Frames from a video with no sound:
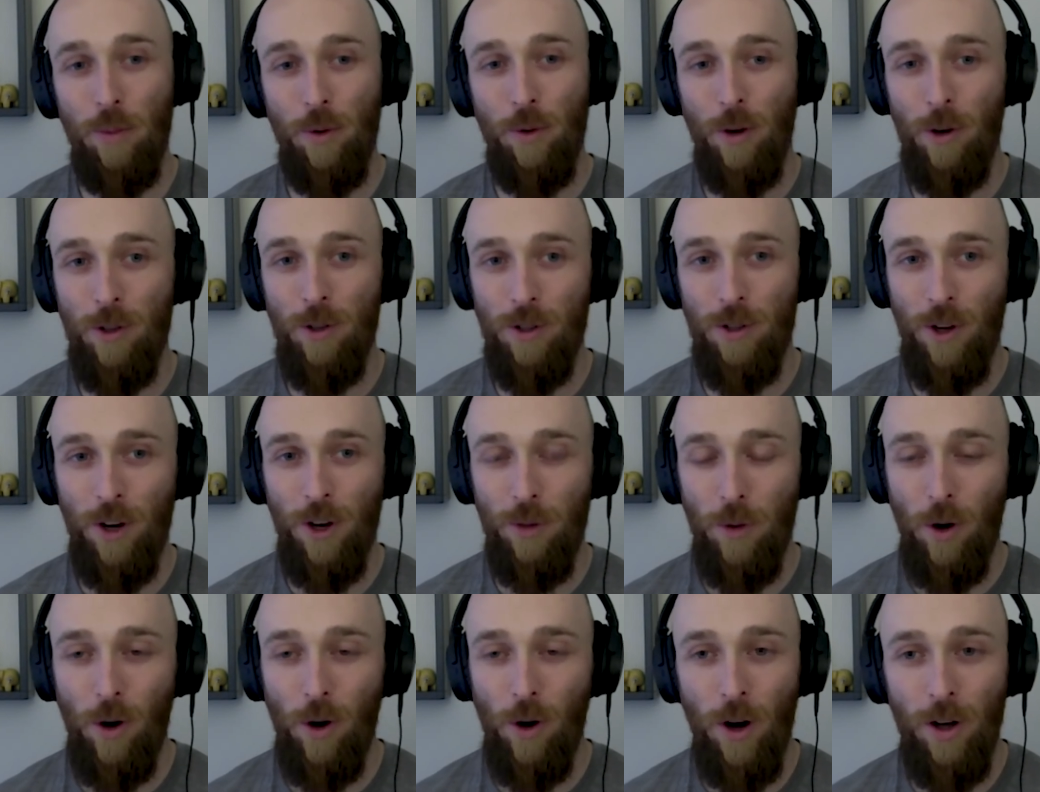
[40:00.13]
people are always
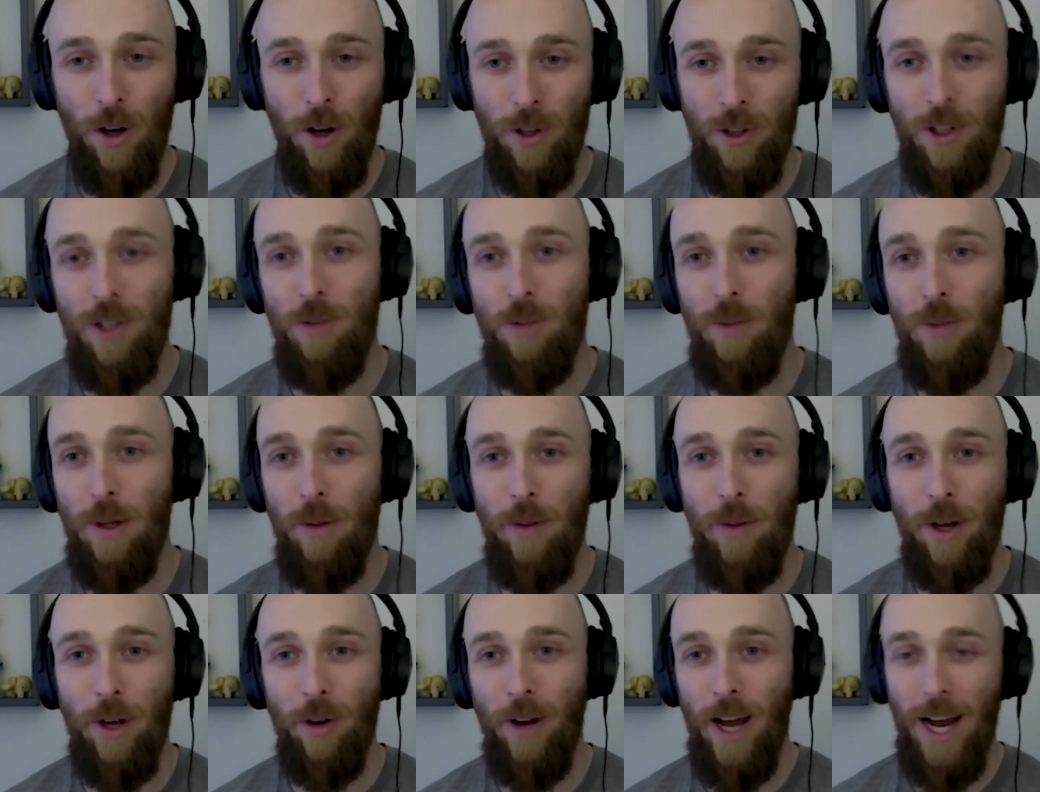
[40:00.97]
talking about, oh, you need to be
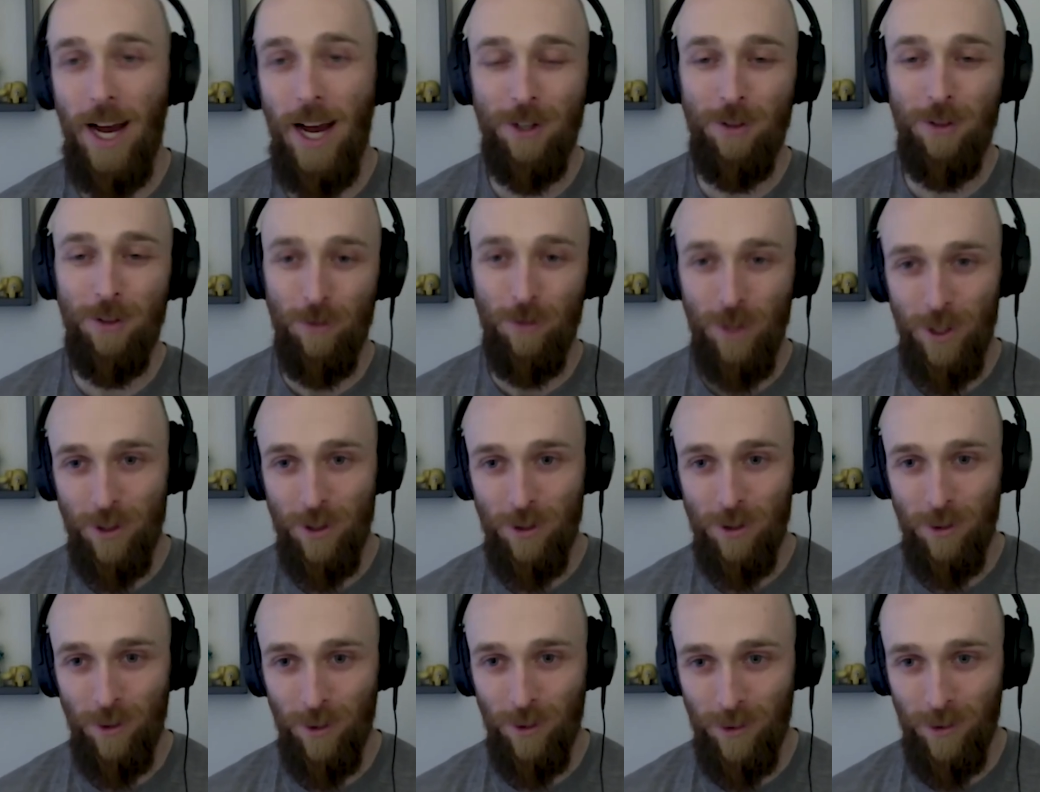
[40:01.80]
a better active
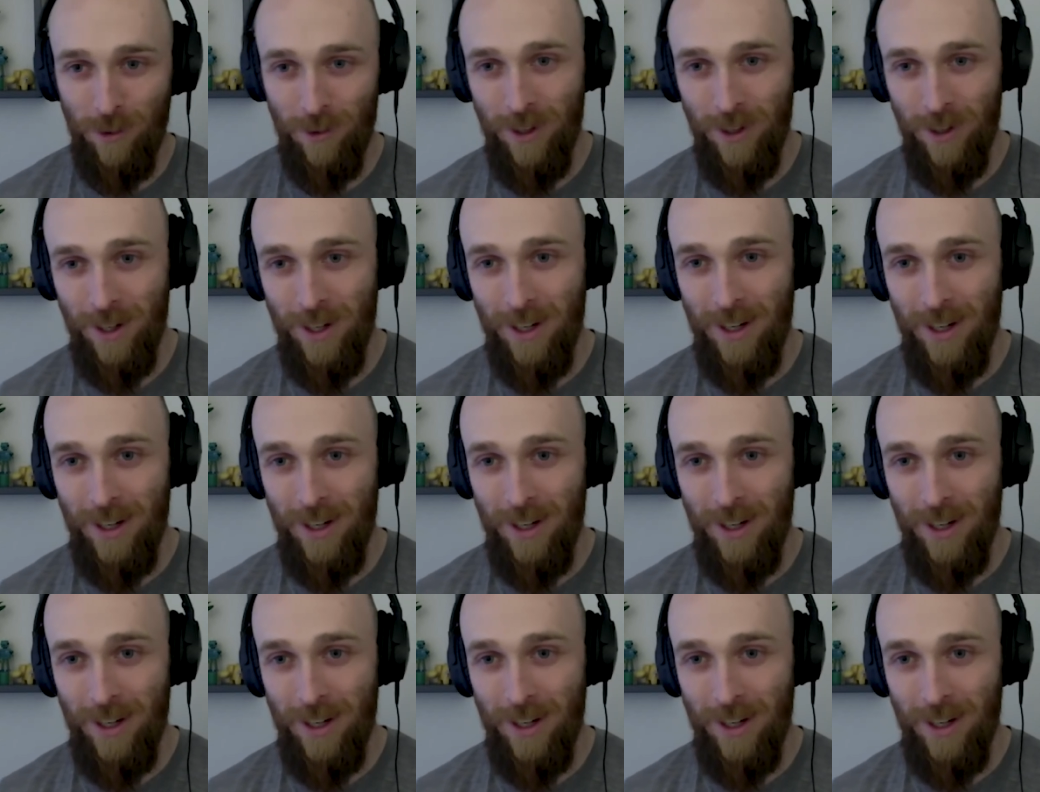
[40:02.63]
listener.